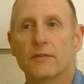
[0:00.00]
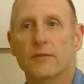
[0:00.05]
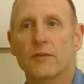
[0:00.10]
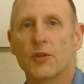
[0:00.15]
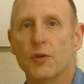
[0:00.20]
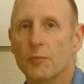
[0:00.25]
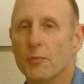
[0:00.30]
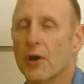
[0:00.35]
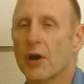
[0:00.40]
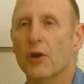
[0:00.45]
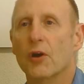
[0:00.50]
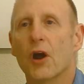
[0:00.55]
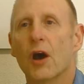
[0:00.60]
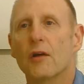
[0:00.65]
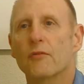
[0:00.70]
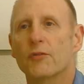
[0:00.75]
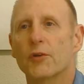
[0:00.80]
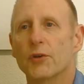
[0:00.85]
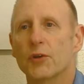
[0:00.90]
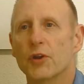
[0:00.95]
the better
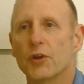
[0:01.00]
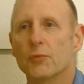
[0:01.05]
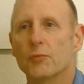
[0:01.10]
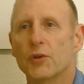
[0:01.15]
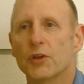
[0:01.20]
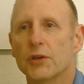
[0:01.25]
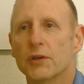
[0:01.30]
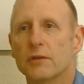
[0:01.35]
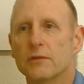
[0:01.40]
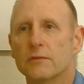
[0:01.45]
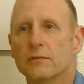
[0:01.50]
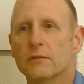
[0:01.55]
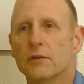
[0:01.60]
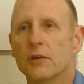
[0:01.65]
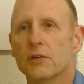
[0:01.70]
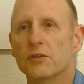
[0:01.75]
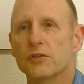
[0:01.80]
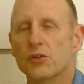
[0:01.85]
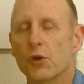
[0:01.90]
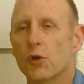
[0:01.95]
off they're going to be.
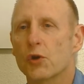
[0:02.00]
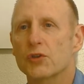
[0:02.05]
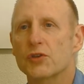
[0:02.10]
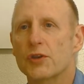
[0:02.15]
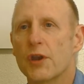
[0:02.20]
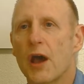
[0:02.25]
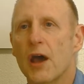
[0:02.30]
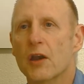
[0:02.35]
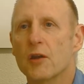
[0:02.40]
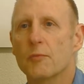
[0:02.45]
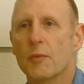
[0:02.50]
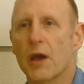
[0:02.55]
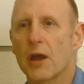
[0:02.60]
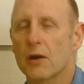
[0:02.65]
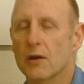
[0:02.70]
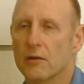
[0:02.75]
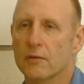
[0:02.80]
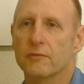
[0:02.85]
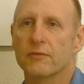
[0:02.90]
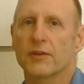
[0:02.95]
So it's not a matter of